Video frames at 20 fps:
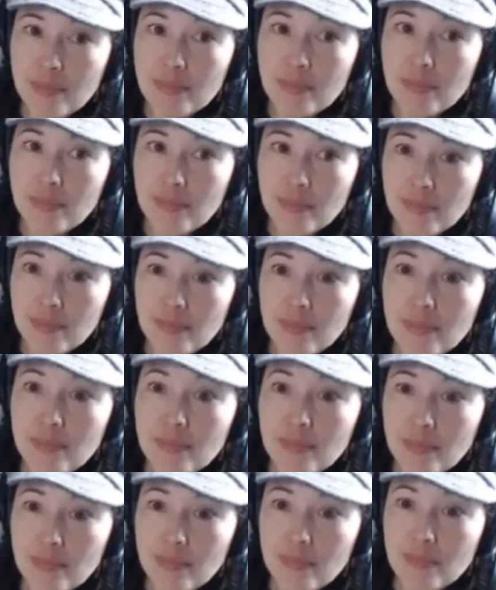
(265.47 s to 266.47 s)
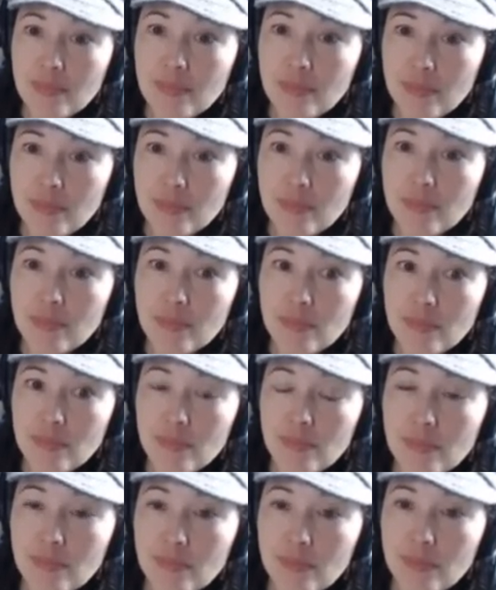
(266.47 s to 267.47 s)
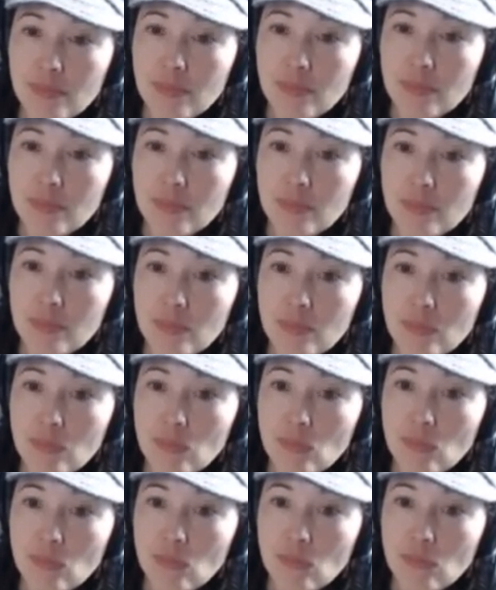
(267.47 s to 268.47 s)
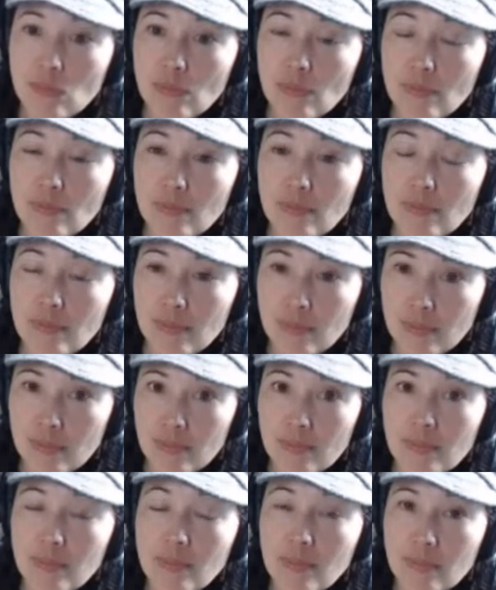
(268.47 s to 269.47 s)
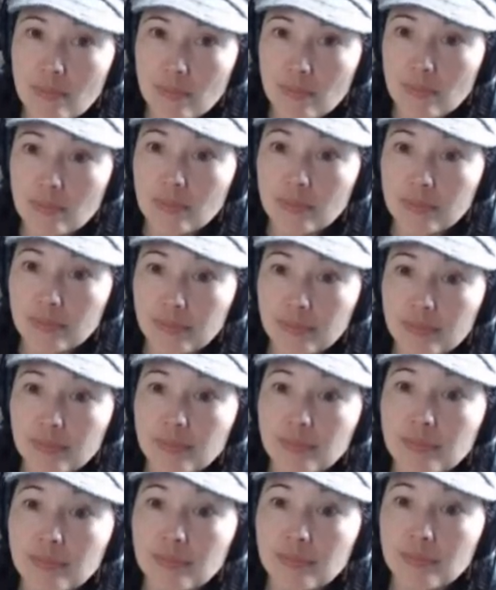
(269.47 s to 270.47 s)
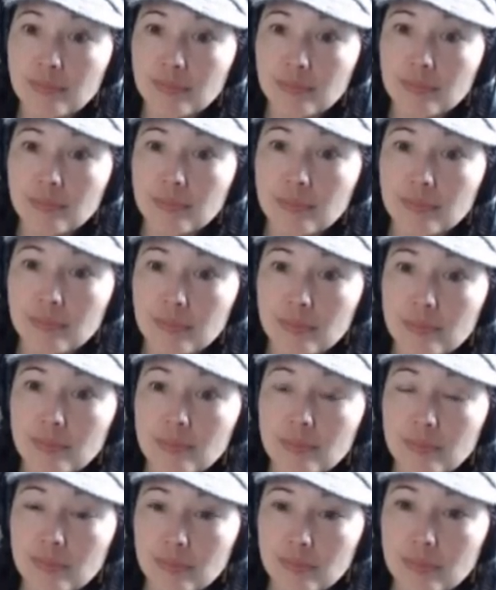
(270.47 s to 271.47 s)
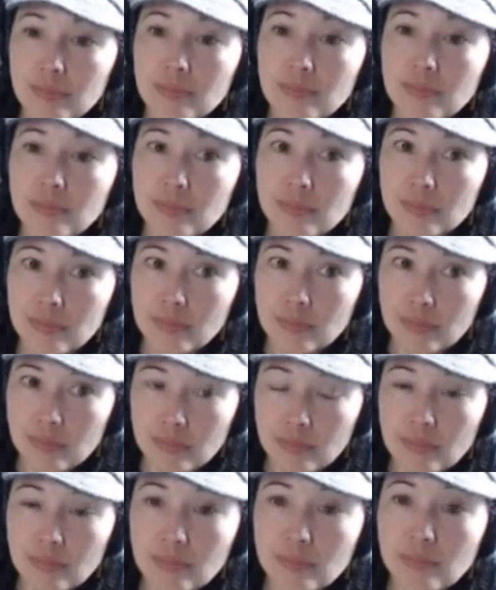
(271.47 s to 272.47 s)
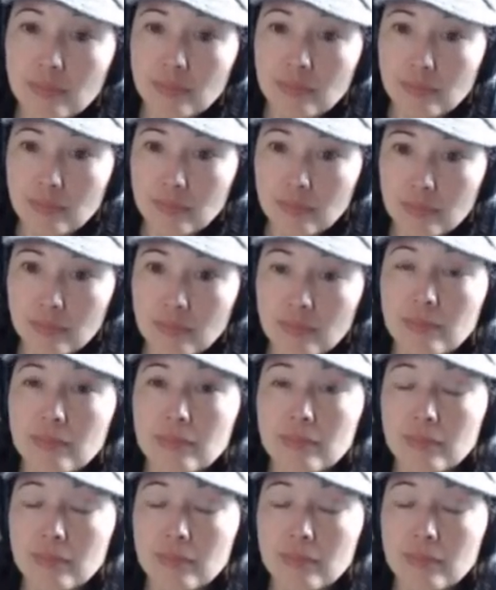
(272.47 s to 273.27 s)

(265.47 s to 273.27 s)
[no speech]